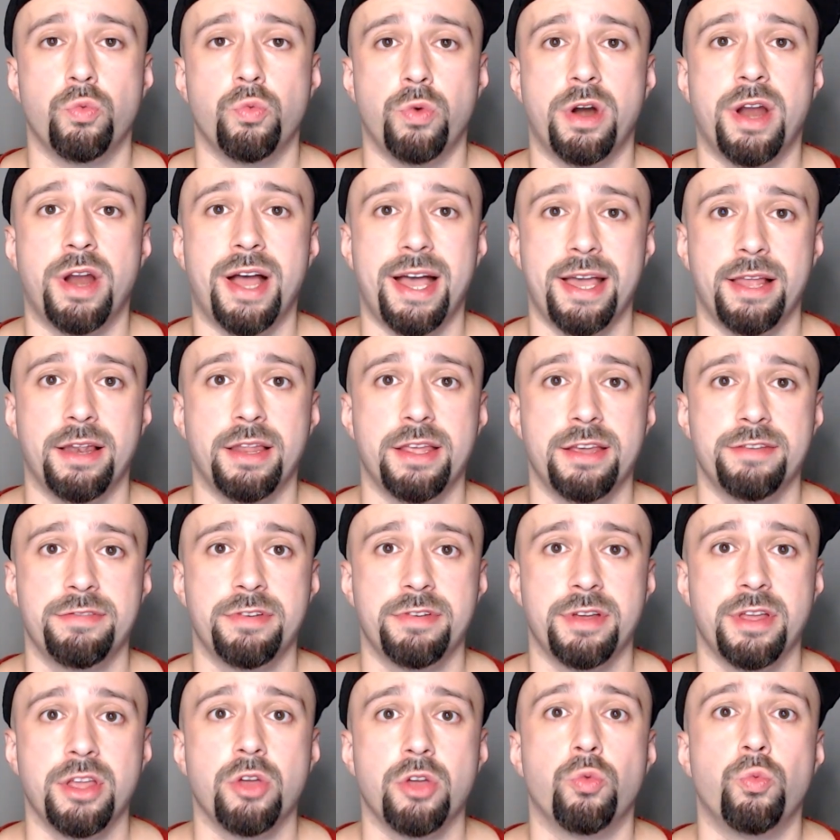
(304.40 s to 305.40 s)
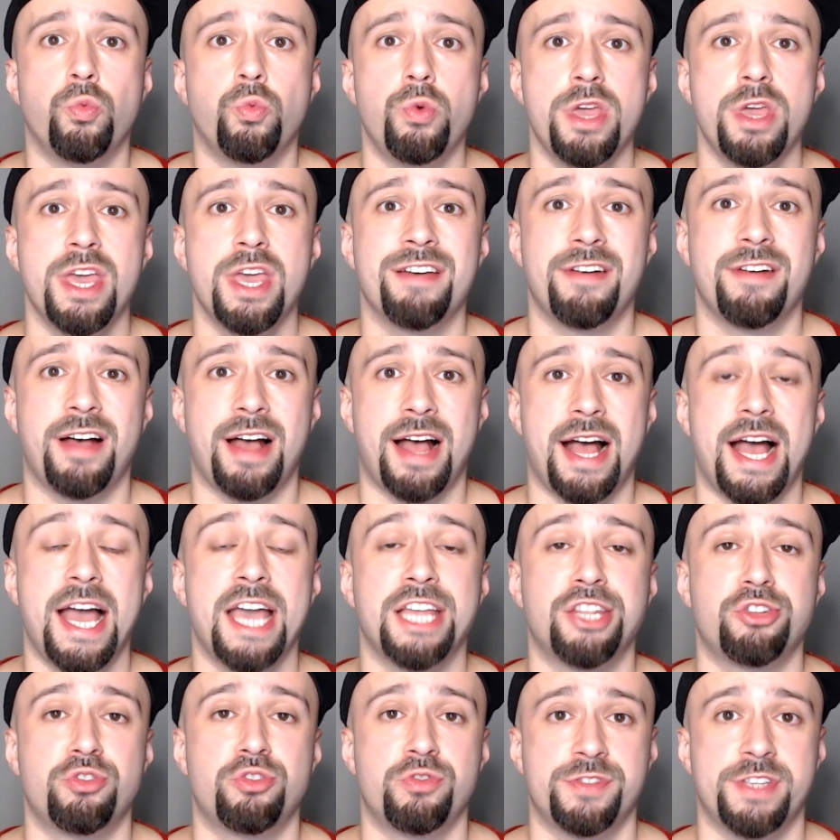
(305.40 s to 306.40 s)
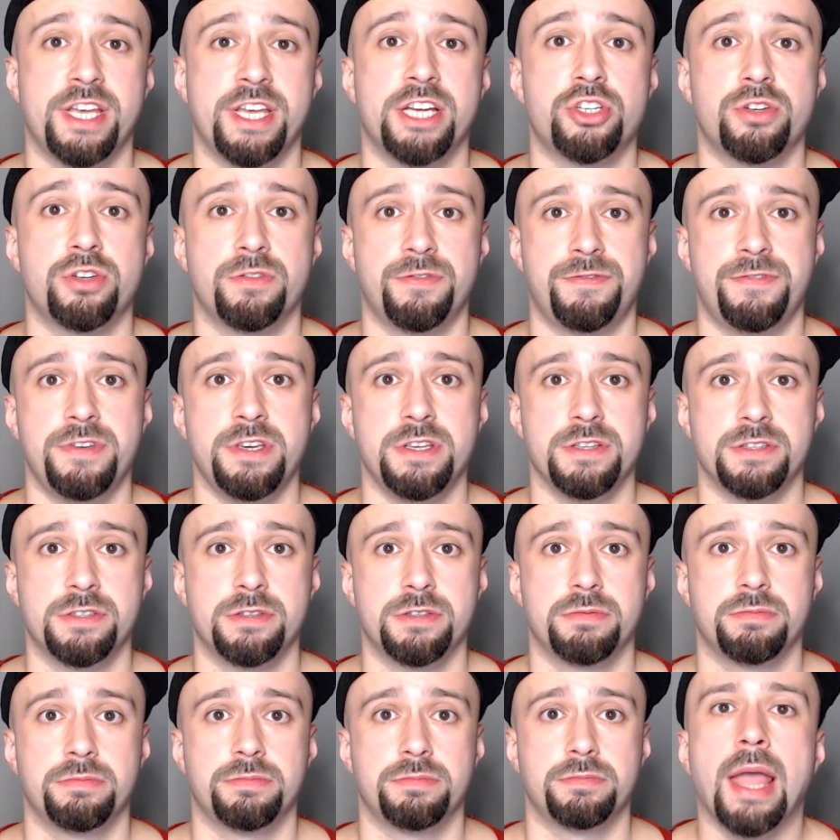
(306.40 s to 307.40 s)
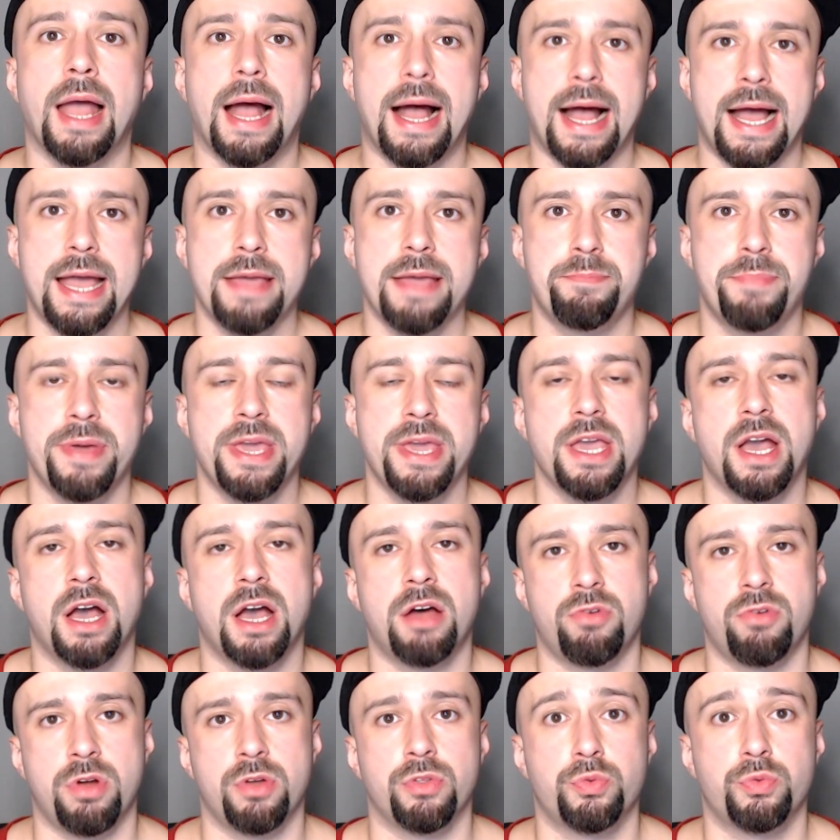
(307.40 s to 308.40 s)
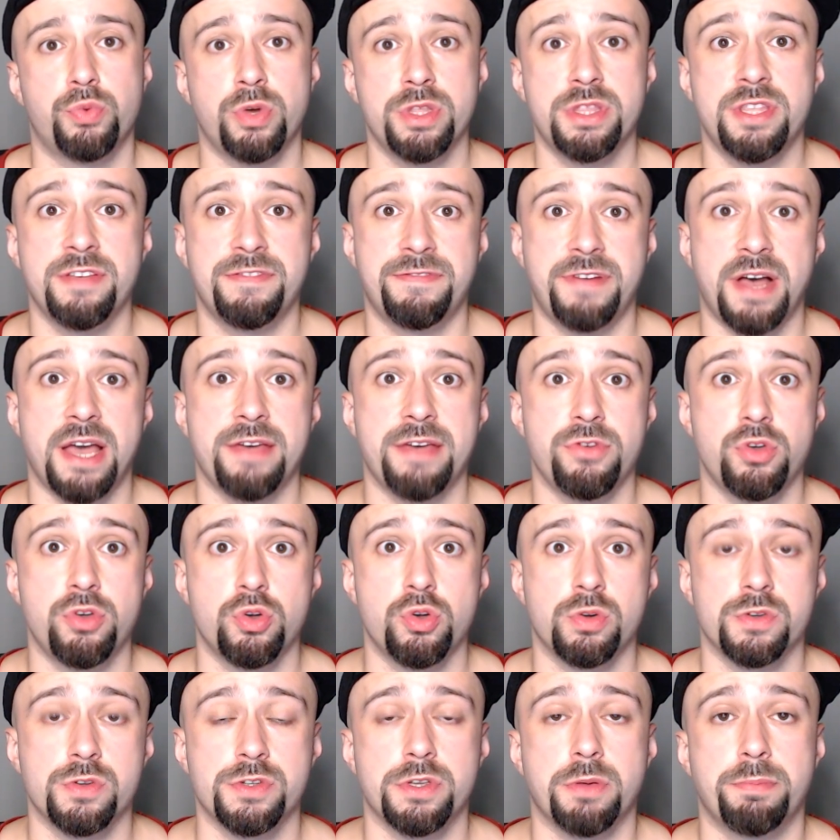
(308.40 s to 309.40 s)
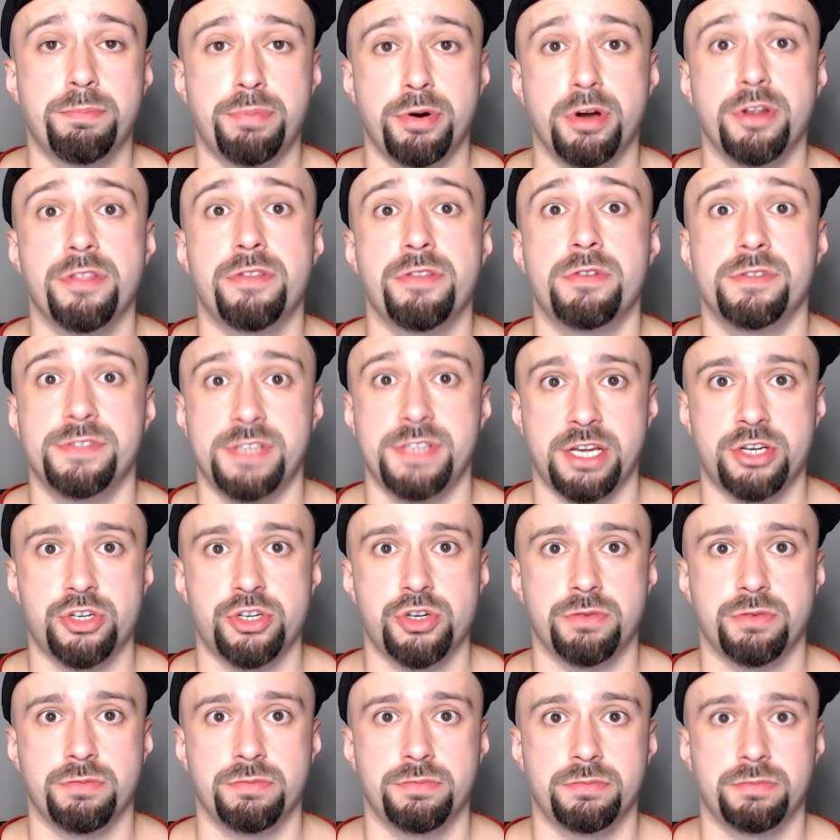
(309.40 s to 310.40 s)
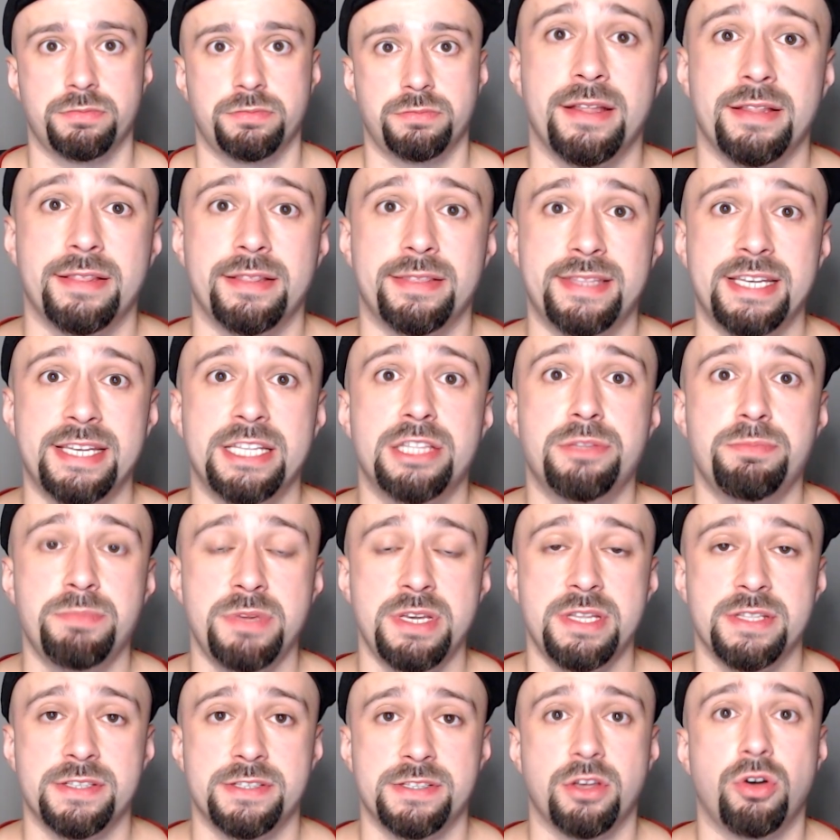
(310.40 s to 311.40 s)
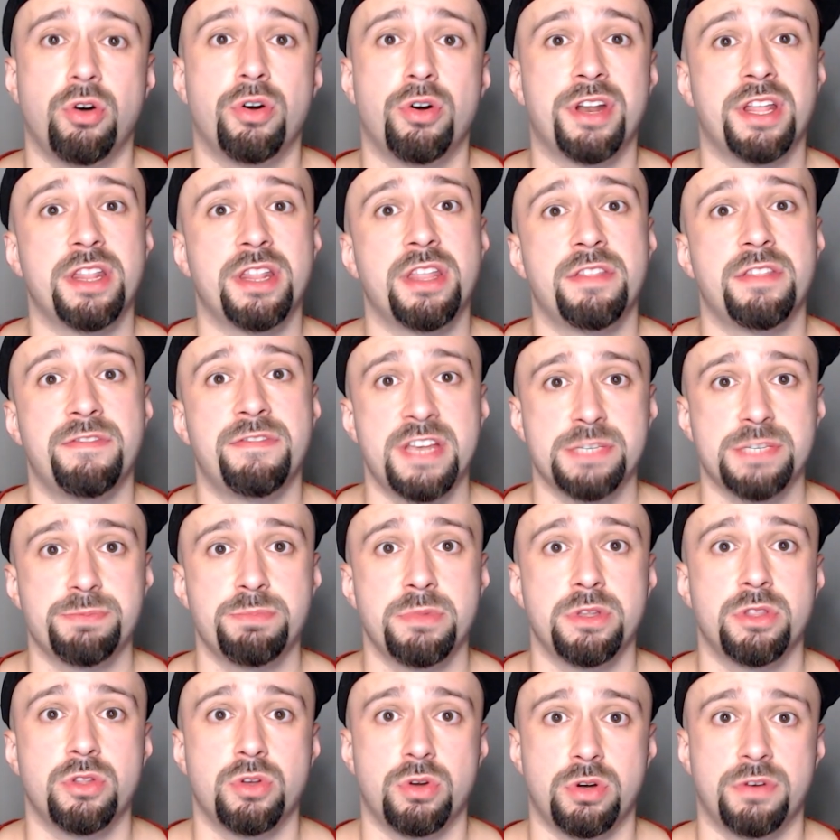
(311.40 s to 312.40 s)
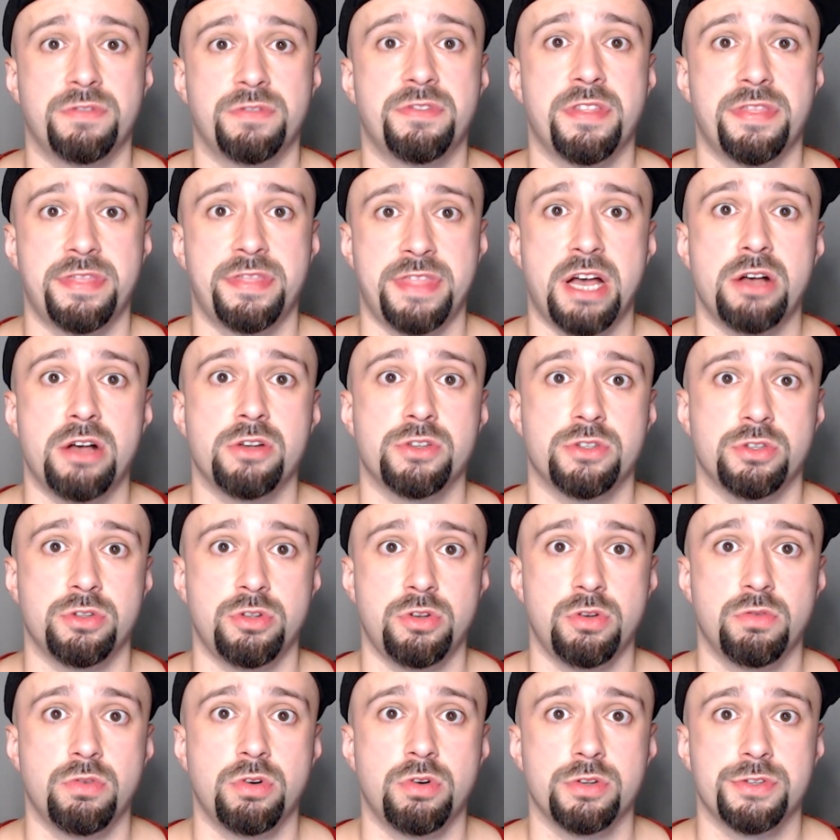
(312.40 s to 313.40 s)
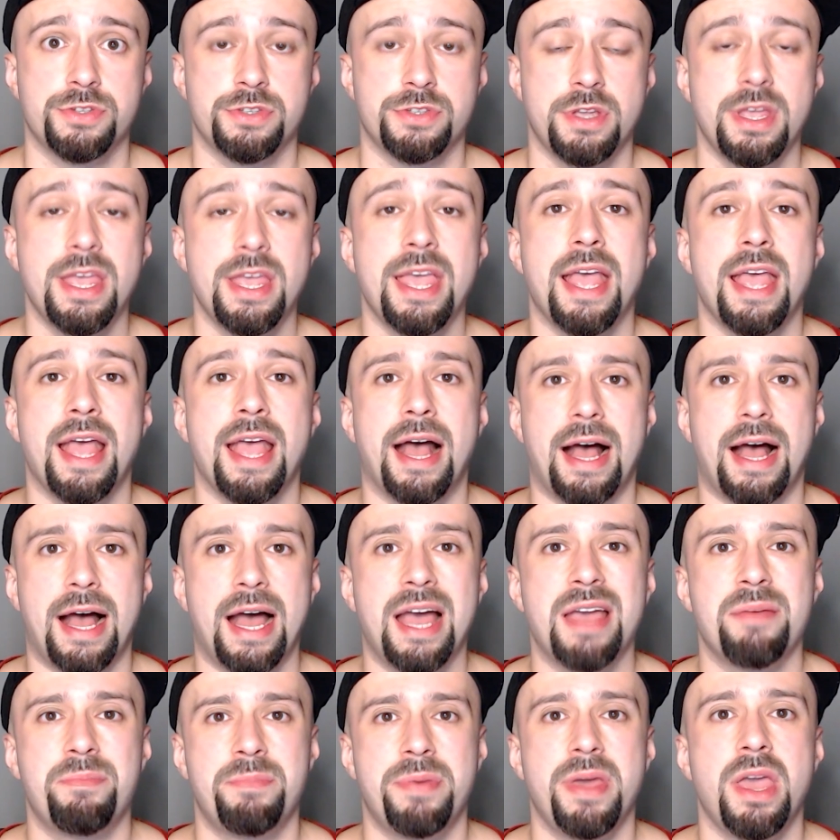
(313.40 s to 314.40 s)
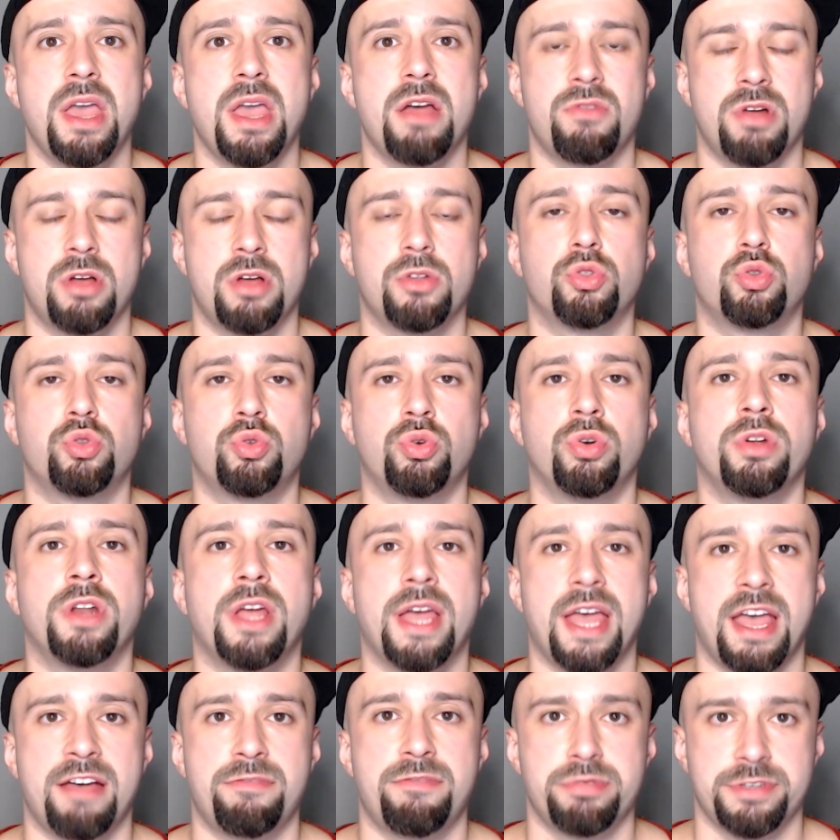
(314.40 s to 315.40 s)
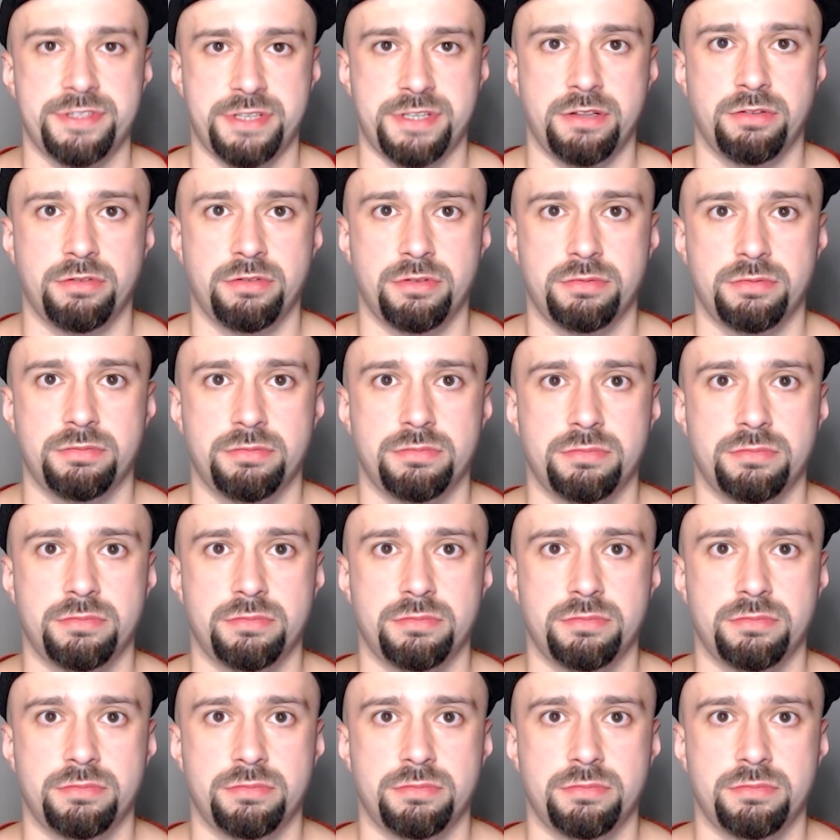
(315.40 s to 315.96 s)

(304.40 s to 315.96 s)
where I live, we have high transaction fees. I pay around 25 euros per transaction. That means on an investment of 1000 euros, I pay around 2.5%.